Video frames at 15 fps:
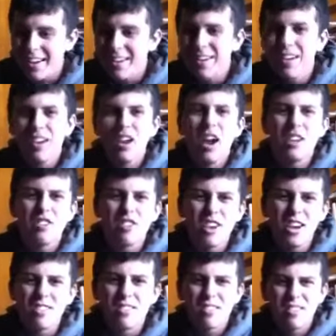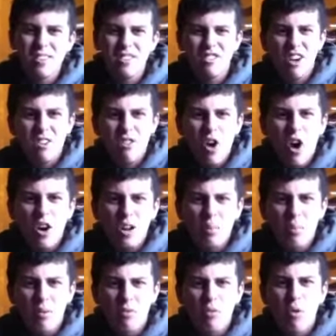a chance to see Jeff Hardy
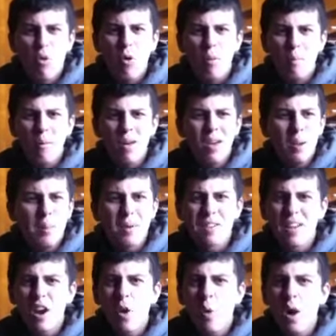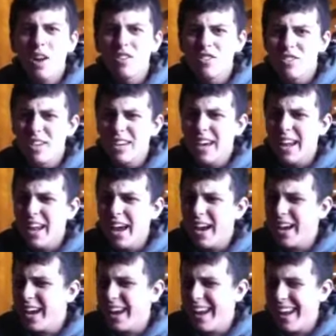perform because I don't watch
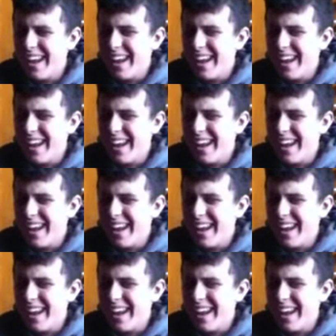TNA,